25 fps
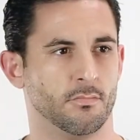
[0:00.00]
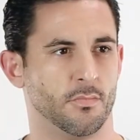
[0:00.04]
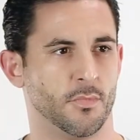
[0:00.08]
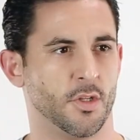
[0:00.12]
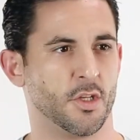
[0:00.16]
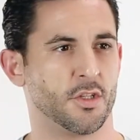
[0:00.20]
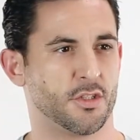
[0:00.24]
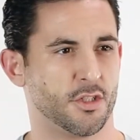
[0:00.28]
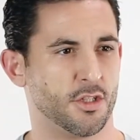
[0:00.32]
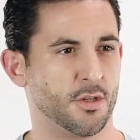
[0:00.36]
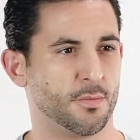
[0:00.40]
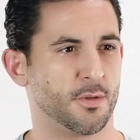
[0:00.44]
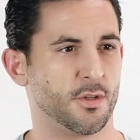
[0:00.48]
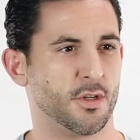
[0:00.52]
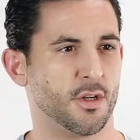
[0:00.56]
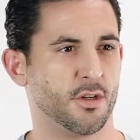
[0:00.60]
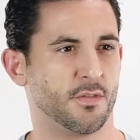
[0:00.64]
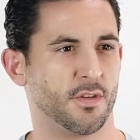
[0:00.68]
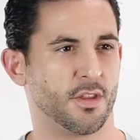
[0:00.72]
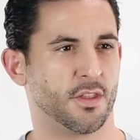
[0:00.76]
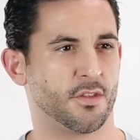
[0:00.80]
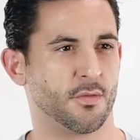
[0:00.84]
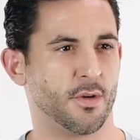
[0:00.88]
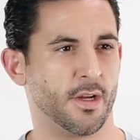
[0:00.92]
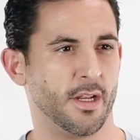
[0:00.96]
The
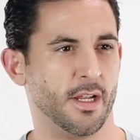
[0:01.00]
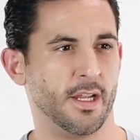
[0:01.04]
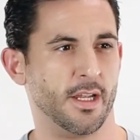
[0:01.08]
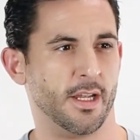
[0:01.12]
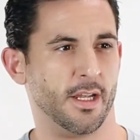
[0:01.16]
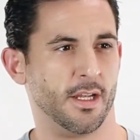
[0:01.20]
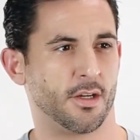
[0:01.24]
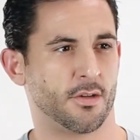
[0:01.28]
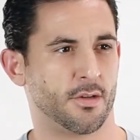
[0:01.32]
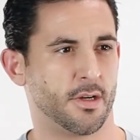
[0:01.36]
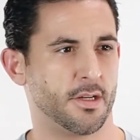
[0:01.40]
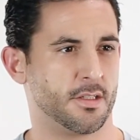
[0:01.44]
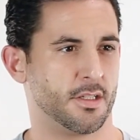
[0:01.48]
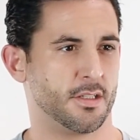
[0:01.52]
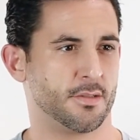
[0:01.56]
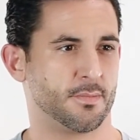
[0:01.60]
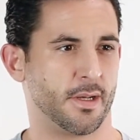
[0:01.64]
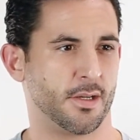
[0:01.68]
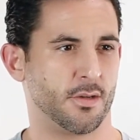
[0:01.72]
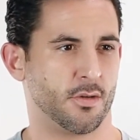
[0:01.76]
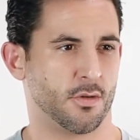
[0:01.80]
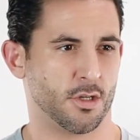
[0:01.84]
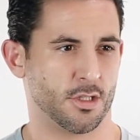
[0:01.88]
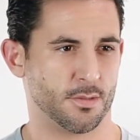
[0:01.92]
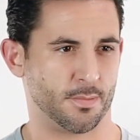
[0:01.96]
Supernova three E increases
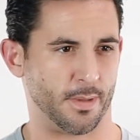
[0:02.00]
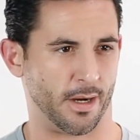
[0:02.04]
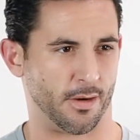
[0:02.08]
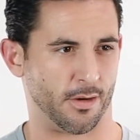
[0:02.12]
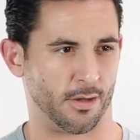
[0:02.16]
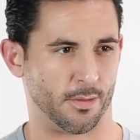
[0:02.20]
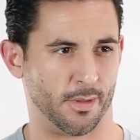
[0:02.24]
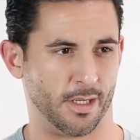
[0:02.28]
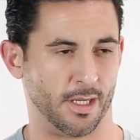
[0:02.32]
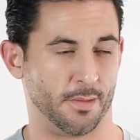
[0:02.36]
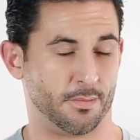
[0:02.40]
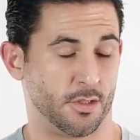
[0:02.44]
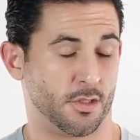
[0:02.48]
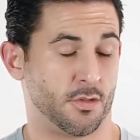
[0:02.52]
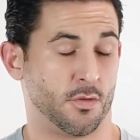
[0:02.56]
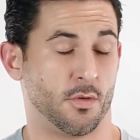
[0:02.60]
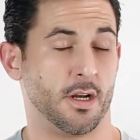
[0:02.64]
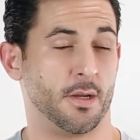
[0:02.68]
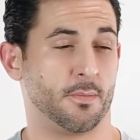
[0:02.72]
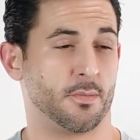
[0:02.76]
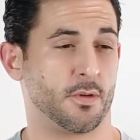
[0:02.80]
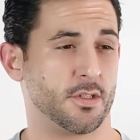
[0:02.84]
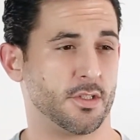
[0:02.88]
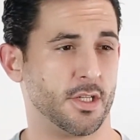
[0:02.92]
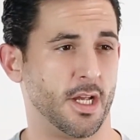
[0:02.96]
my horsepower by up to
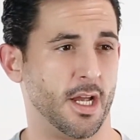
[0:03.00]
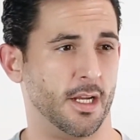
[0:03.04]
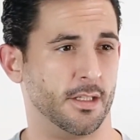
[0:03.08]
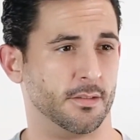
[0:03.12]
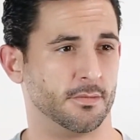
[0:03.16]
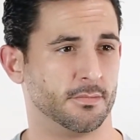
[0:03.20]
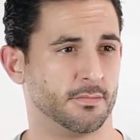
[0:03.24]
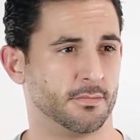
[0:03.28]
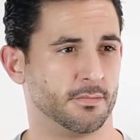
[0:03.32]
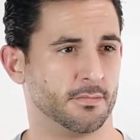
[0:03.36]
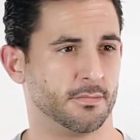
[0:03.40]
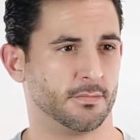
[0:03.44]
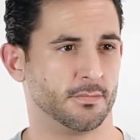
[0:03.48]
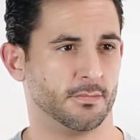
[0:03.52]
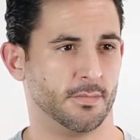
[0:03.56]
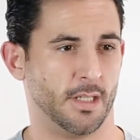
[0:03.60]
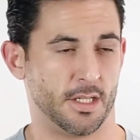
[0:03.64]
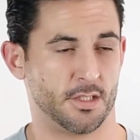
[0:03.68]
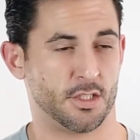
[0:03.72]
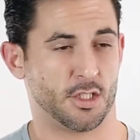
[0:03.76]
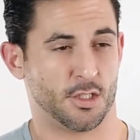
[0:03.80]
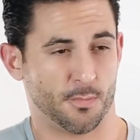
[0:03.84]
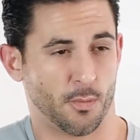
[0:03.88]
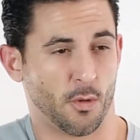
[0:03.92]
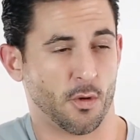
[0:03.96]
twenty percent.
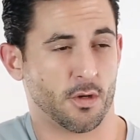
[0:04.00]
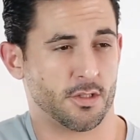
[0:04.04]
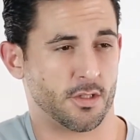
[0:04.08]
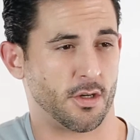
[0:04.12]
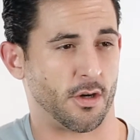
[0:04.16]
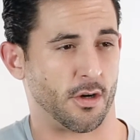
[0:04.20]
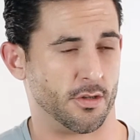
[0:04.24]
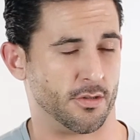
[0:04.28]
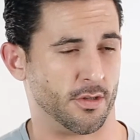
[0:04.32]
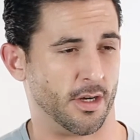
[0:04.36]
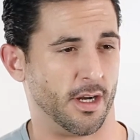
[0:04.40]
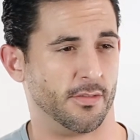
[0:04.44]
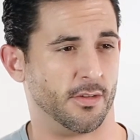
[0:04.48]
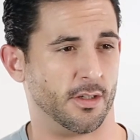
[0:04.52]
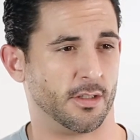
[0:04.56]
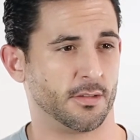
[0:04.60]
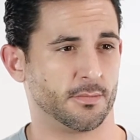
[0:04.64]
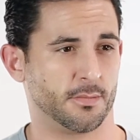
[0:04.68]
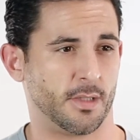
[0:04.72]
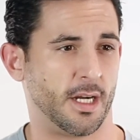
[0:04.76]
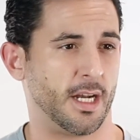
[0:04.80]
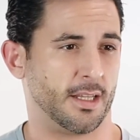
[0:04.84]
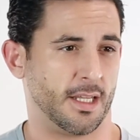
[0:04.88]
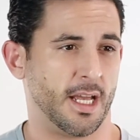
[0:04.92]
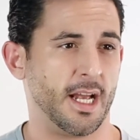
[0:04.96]
As a sports car driver,
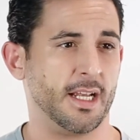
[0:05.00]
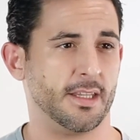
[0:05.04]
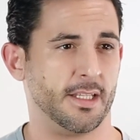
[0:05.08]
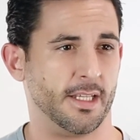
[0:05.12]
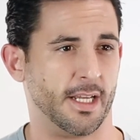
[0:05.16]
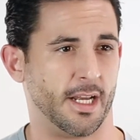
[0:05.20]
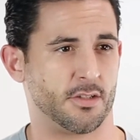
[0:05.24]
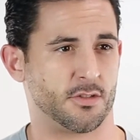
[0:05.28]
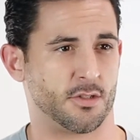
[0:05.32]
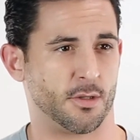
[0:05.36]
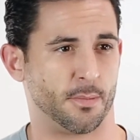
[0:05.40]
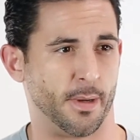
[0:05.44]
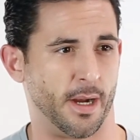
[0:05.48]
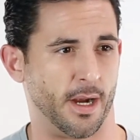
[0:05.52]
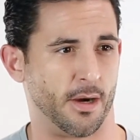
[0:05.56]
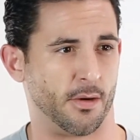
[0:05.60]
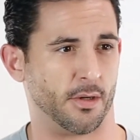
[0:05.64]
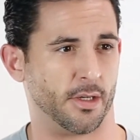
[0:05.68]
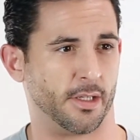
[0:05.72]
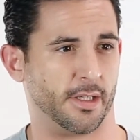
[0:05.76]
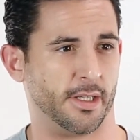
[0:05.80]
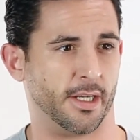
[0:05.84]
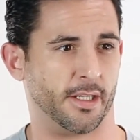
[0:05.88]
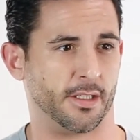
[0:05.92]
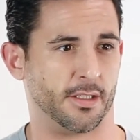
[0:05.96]
I like the extra
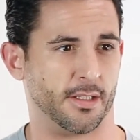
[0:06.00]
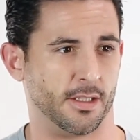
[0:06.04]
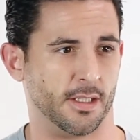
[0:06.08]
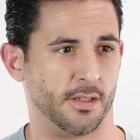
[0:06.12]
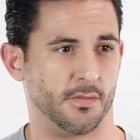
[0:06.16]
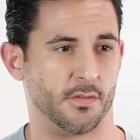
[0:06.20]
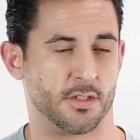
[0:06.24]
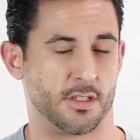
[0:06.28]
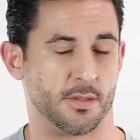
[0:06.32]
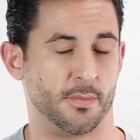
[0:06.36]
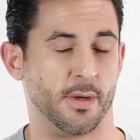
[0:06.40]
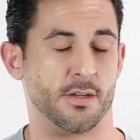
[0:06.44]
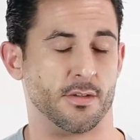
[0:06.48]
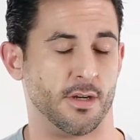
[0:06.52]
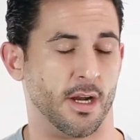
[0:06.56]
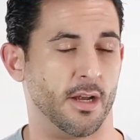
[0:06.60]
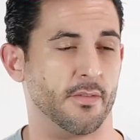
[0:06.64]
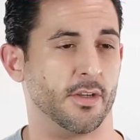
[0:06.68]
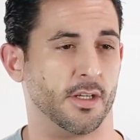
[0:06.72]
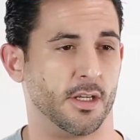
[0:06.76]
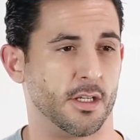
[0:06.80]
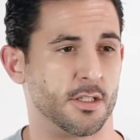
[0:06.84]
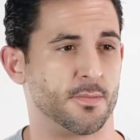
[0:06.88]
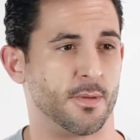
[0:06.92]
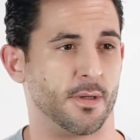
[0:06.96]
power and kick it delivers to my
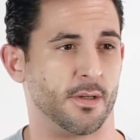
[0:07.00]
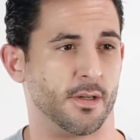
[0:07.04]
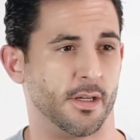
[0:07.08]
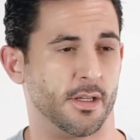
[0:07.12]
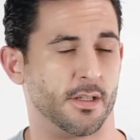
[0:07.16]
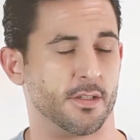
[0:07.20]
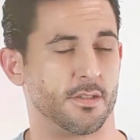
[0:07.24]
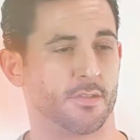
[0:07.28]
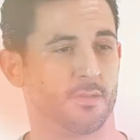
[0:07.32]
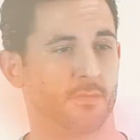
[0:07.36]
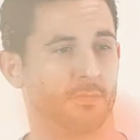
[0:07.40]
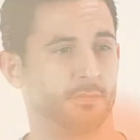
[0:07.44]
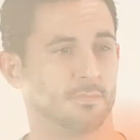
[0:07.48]
driving experience.